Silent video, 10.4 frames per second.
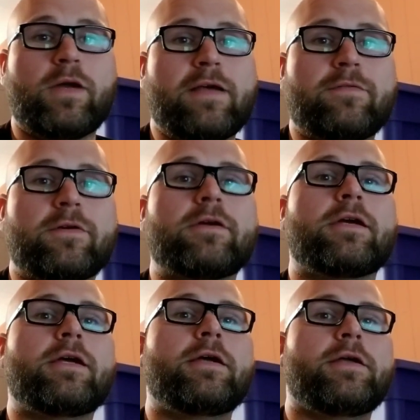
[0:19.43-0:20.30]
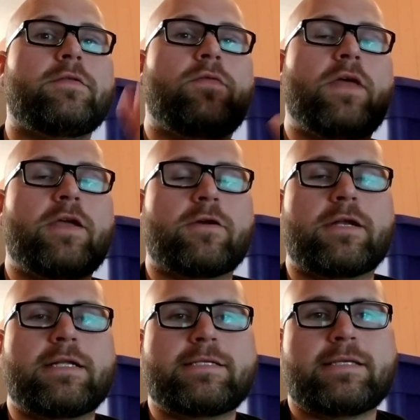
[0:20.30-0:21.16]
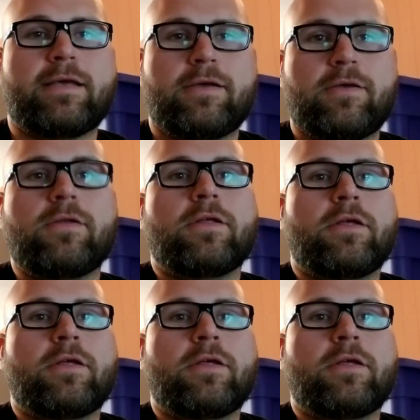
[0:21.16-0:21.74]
whatever that you're going to sell